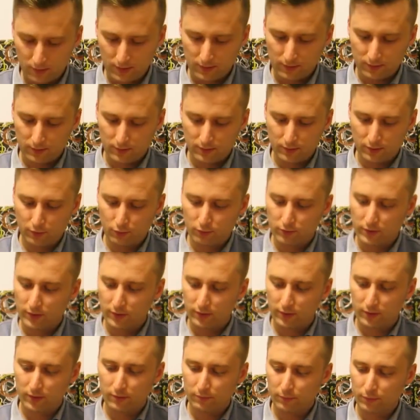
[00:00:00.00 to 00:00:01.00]
This green
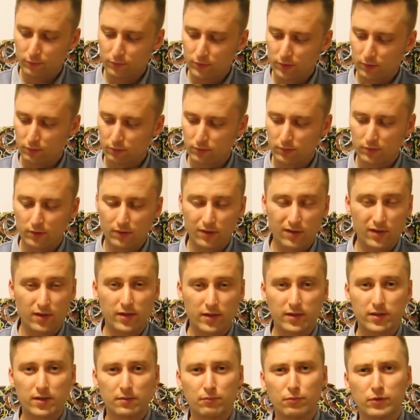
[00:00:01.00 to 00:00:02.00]
Raspberry board is
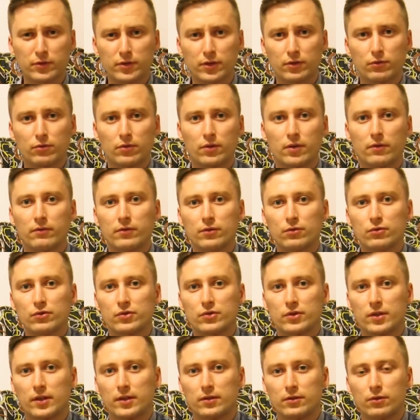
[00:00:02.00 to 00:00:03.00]
still waiting for
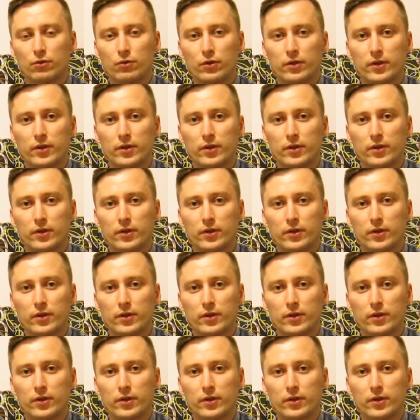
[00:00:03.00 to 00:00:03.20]
developers to